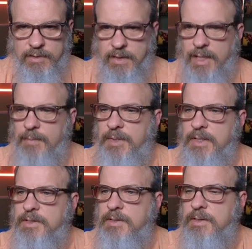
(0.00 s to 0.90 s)
On
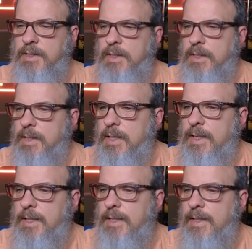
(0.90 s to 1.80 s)
epics,
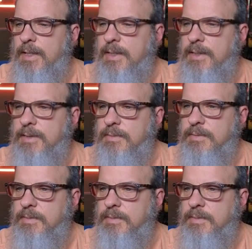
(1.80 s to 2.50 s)
I